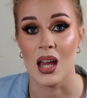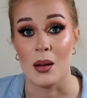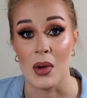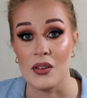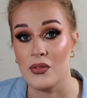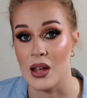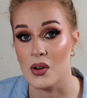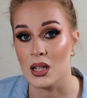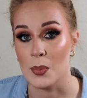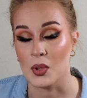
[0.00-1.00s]
And my
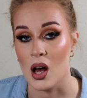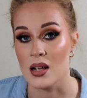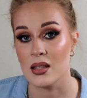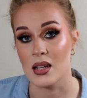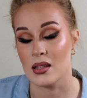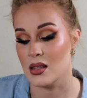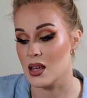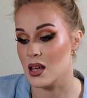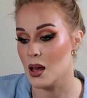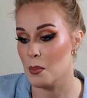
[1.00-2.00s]
favorite lip gloss is
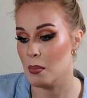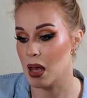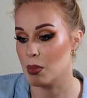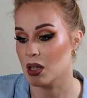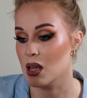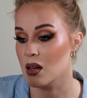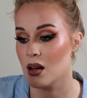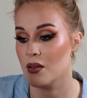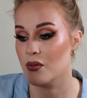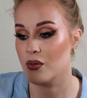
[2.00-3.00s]
the
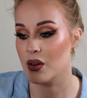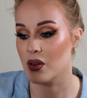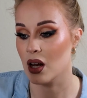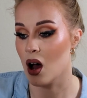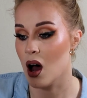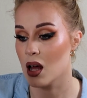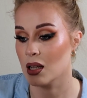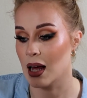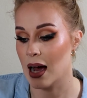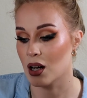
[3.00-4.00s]
Maybelline Vivid Hot
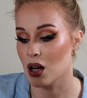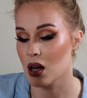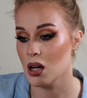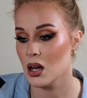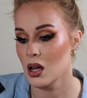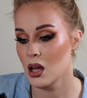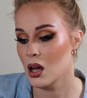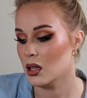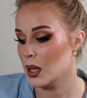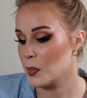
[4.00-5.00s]
Lacquer
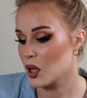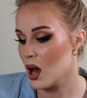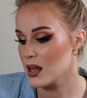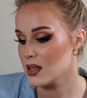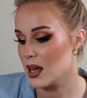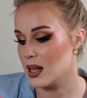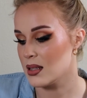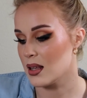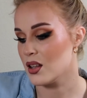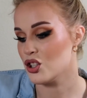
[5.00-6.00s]
lip gloss, and
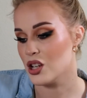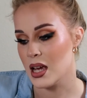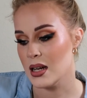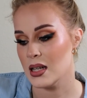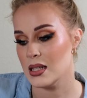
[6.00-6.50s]
it's in the shade